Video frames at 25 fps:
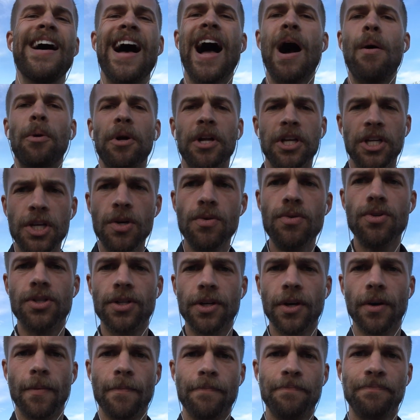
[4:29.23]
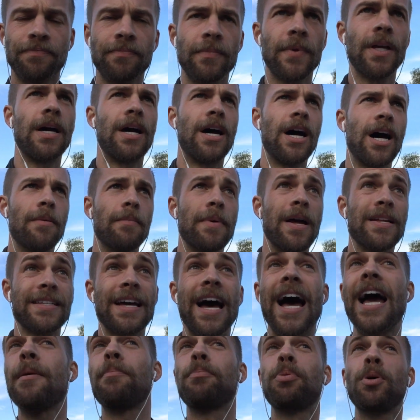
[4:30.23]
I want to use you. Um,
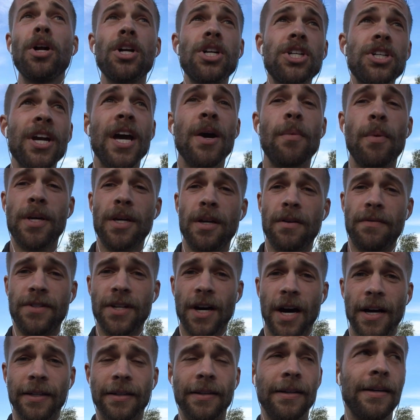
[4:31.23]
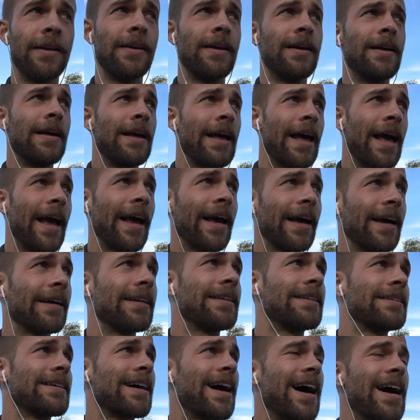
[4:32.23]
I appreciate what you've done,
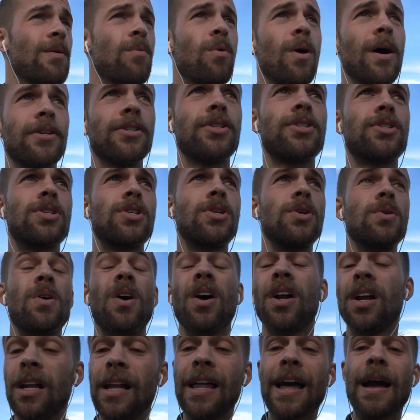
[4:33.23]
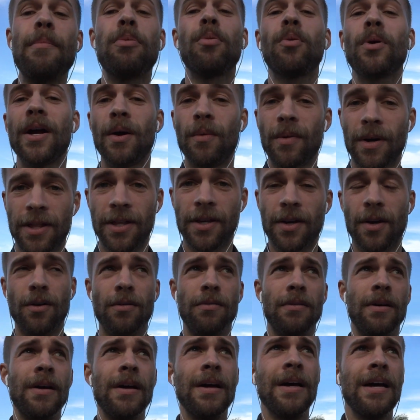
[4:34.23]
and I want to collaborate with you
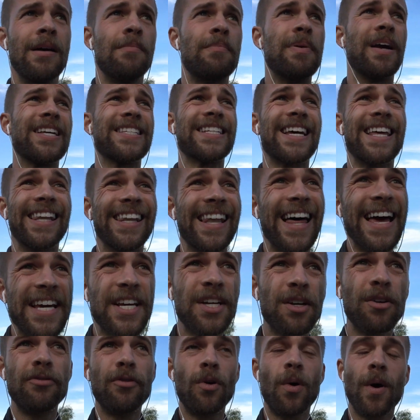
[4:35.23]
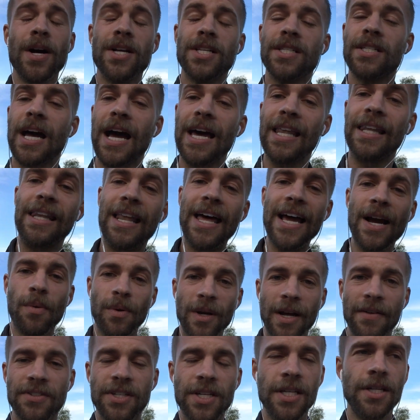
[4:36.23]
because I like your voice, I like
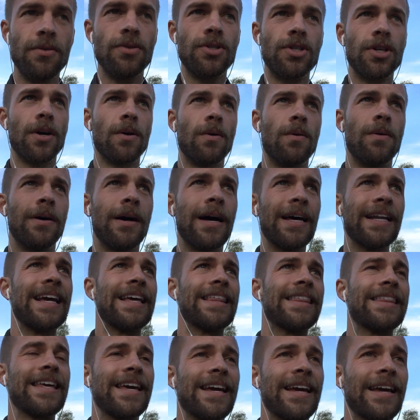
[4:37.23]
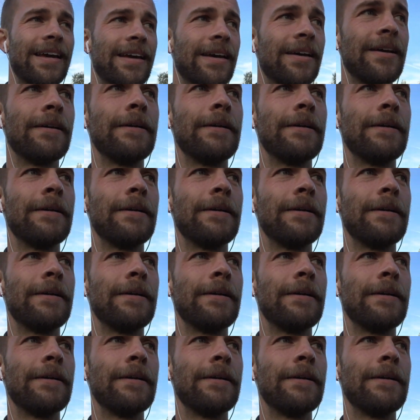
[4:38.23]
what I've seen you do, and I think